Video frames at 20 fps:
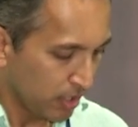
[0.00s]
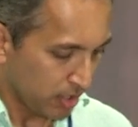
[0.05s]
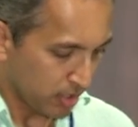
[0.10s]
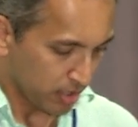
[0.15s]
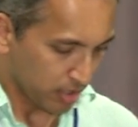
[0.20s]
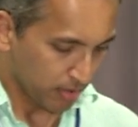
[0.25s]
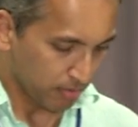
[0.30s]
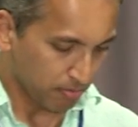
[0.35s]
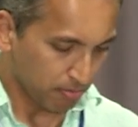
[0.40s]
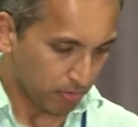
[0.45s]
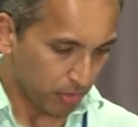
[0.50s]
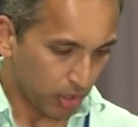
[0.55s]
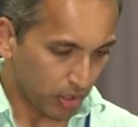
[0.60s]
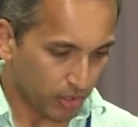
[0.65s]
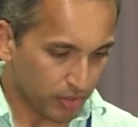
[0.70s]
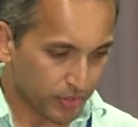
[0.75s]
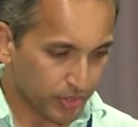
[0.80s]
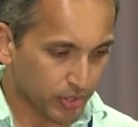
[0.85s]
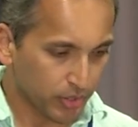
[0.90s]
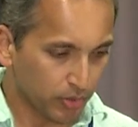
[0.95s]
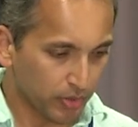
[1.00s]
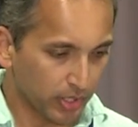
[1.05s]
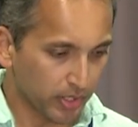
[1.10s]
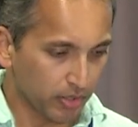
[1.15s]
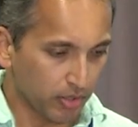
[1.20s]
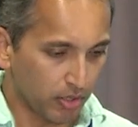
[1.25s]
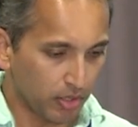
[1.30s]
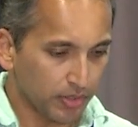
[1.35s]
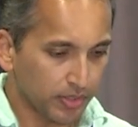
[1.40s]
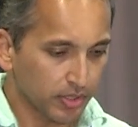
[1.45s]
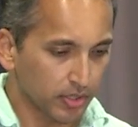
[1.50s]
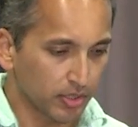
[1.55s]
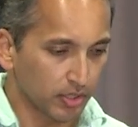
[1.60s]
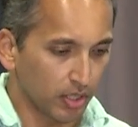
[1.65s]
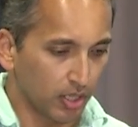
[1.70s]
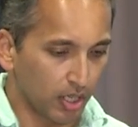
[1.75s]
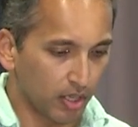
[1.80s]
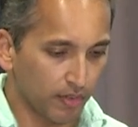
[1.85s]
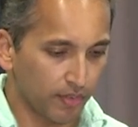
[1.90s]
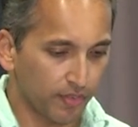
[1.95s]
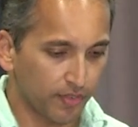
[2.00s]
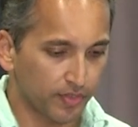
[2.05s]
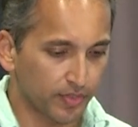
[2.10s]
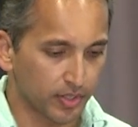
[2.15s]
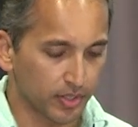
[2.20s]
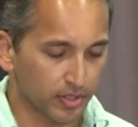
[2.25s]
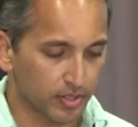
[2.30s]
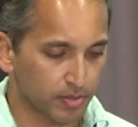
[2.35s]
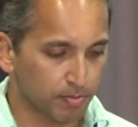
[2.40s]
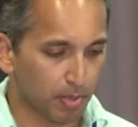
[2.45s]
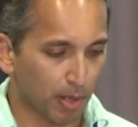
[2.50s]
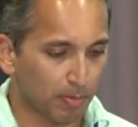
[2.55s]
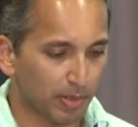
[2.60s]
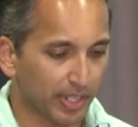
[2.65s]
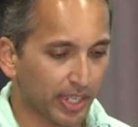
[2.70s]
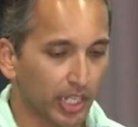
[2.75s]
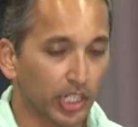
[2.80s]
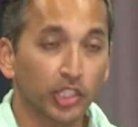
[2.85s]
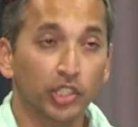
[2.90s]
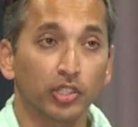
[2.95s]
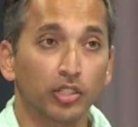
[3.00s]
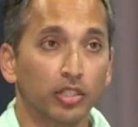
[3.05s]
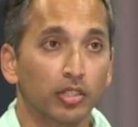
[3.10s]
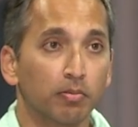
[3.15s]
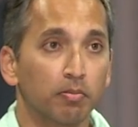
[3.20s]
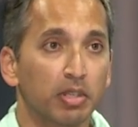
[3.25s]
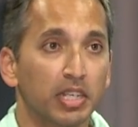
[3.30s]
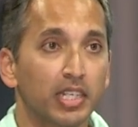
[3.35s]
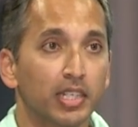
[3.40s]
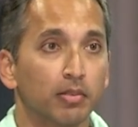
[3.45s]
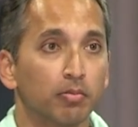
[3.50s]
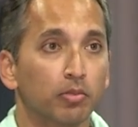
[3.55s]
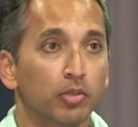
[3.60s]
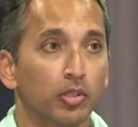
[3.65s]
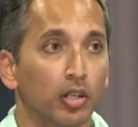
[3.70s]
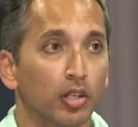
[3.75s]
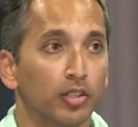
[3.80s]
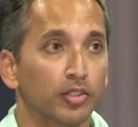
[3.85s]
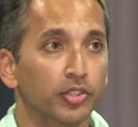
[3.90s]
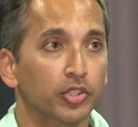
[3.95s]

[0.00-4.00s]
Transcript: I'm also an author of this publication on Medium called